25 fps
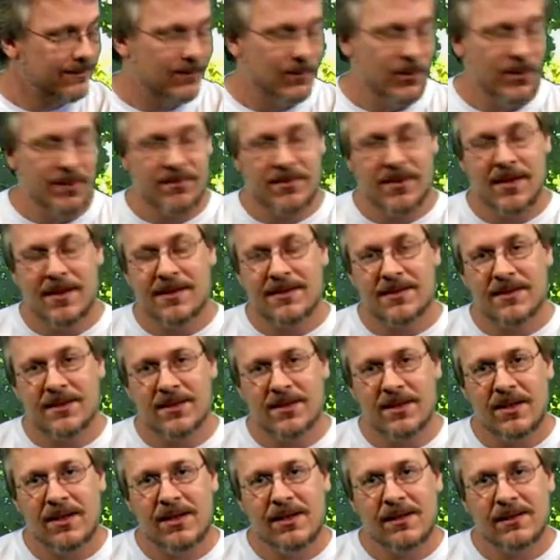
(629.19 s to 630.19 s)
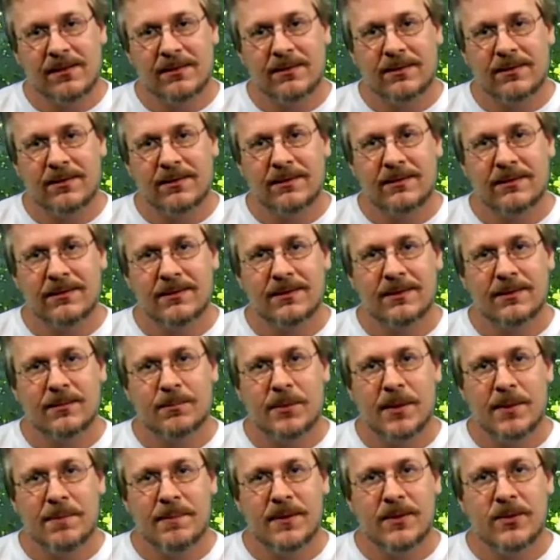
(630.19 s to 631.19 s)
We've got the dongle, the
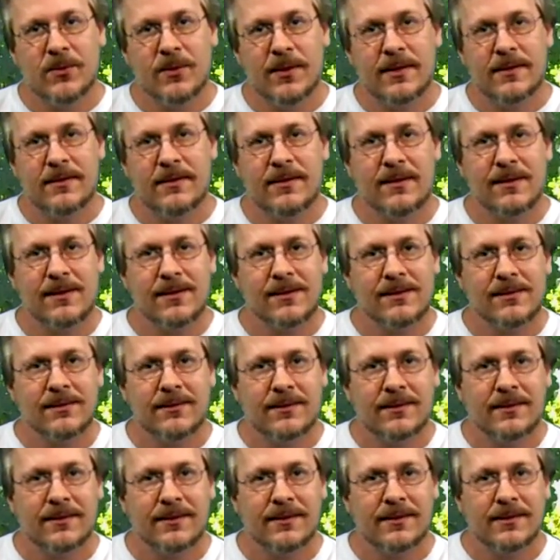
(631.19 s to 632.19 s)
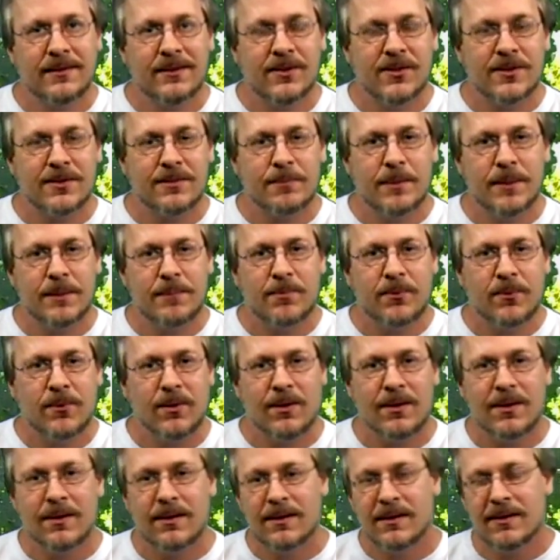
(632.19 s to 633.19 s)
Puppy Tweets dongle in the USB
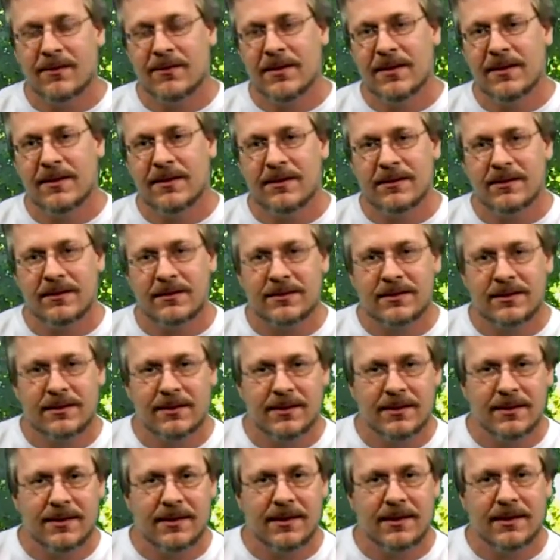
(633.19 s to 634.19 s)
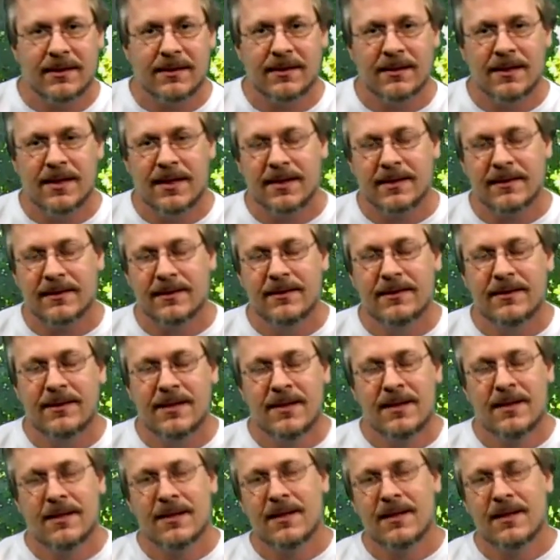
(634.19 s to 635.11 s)
port. Everything looks good. It connected.